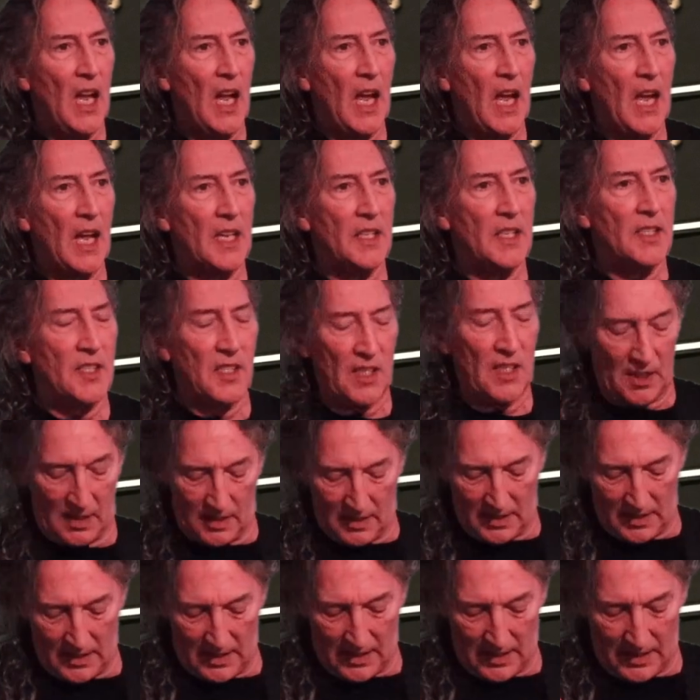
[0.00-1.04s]
and
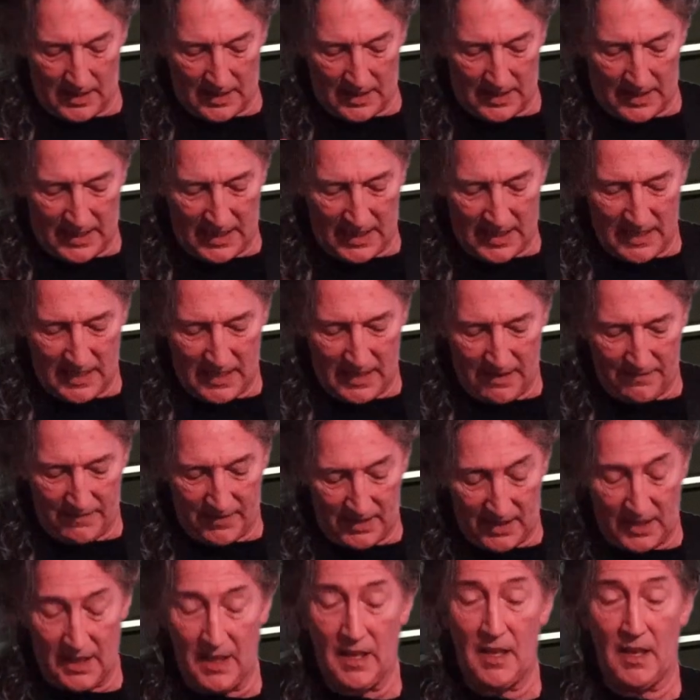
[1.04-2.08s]
they have,
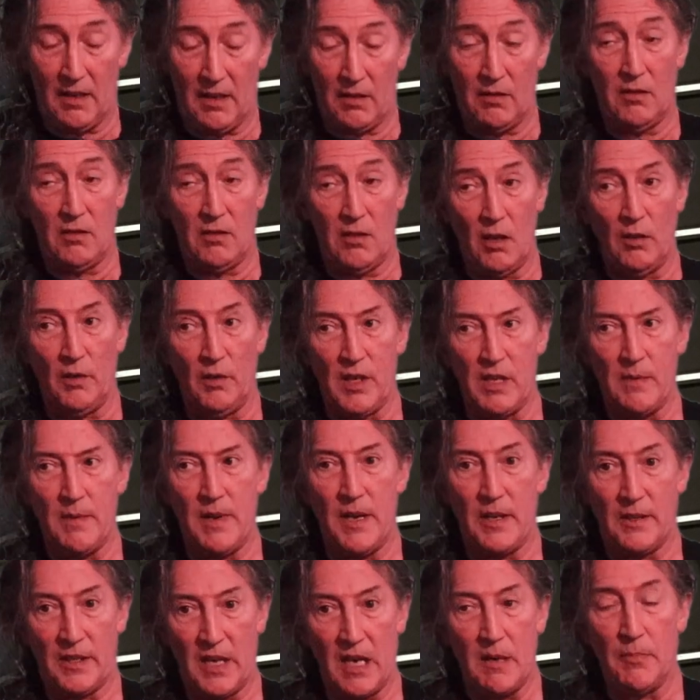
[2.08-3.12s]
not only the
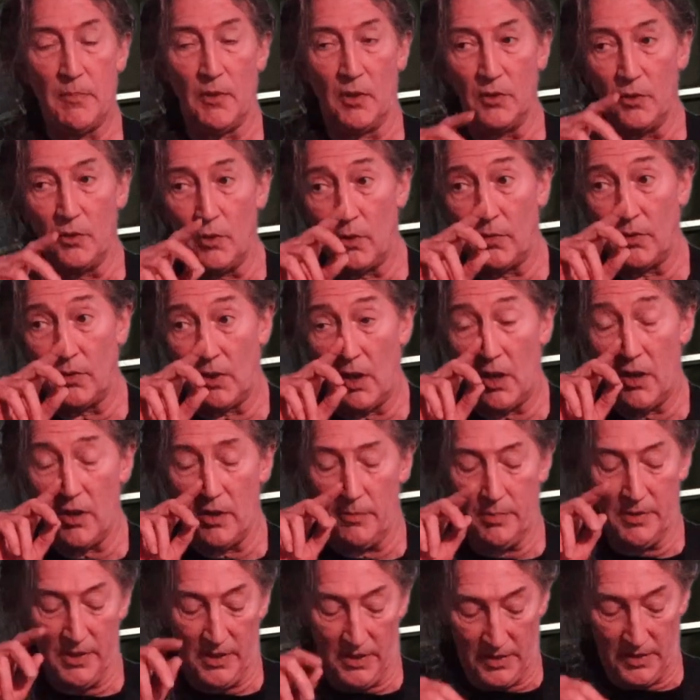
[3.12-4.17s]
Marquee, but an awful lot
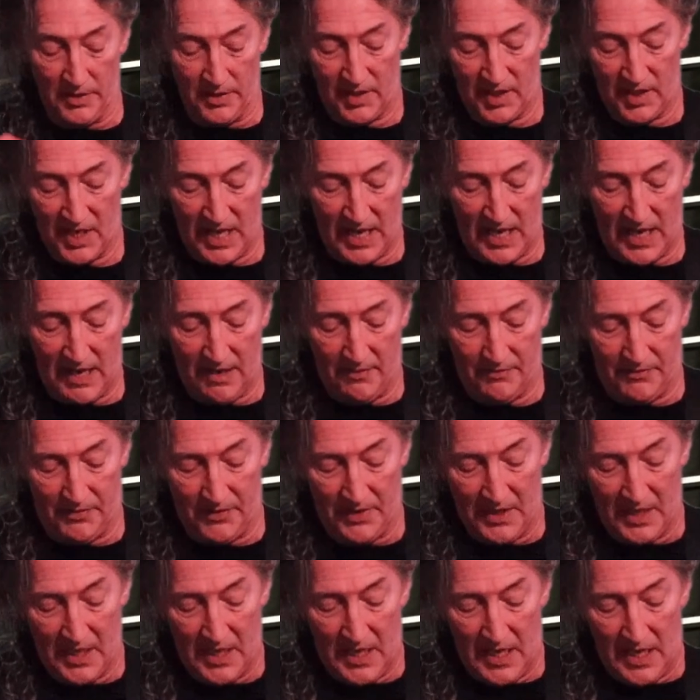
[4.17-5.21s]
of the Burns have
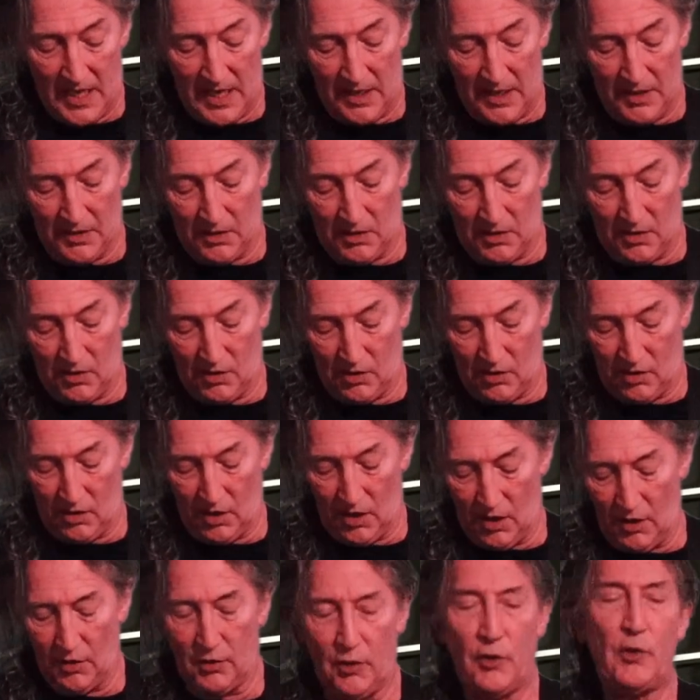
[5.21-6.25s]
a
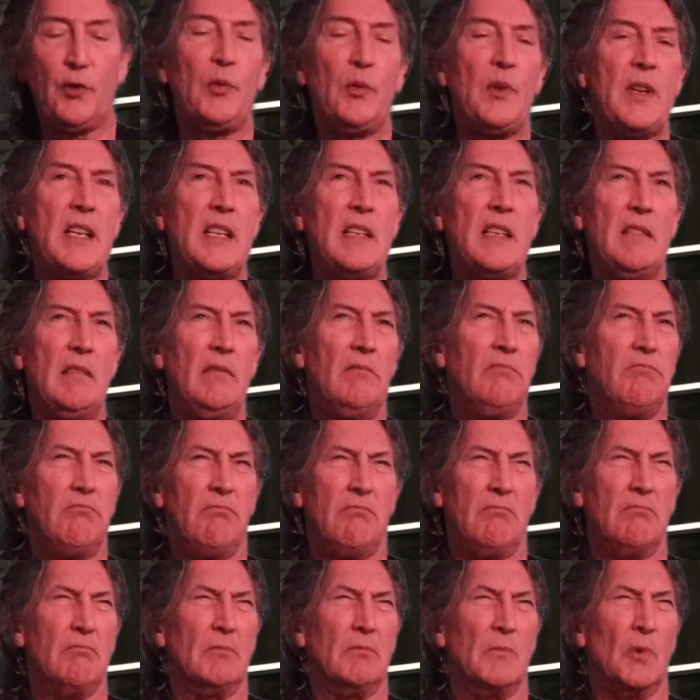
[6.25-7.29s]
3
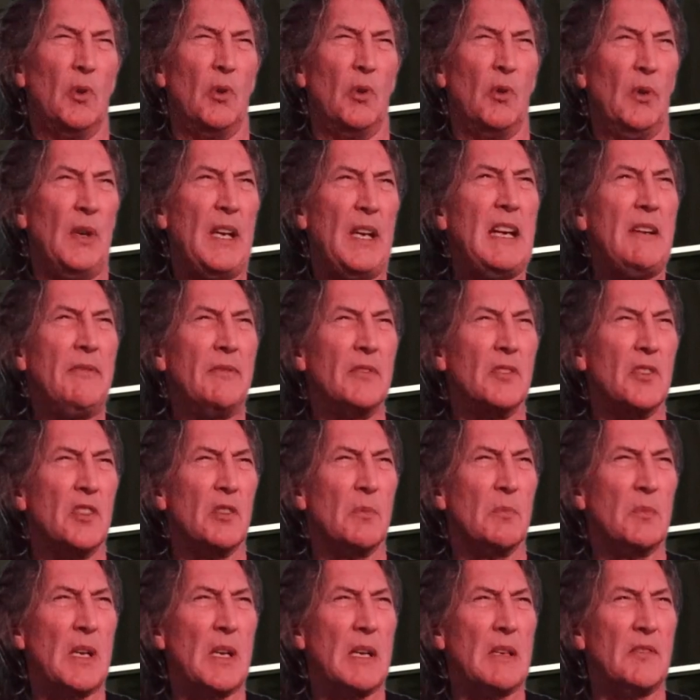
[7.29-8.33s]
or even
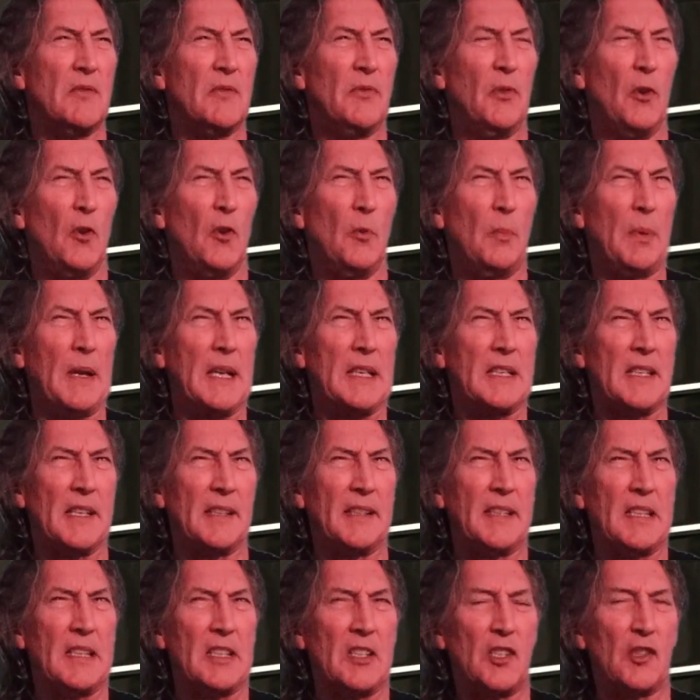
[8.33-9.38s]
sometimes 4-piece, I
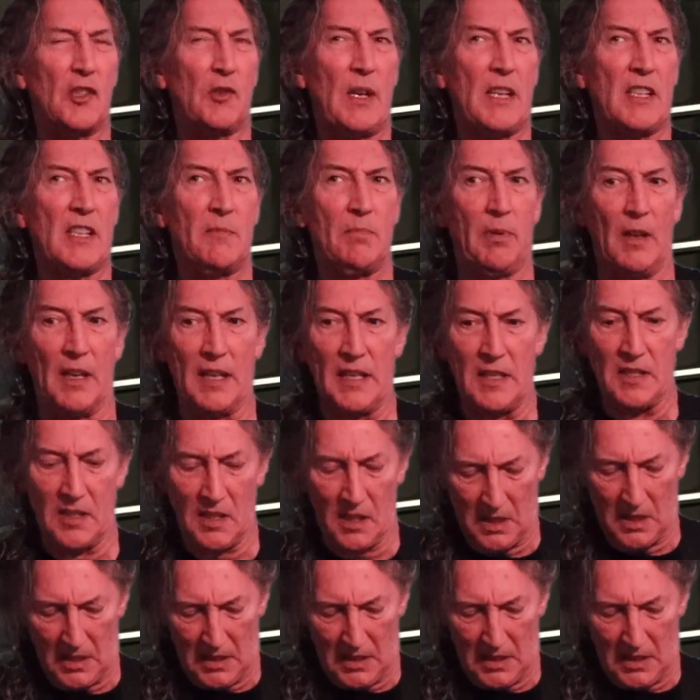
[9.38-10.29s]
think, scratch plate.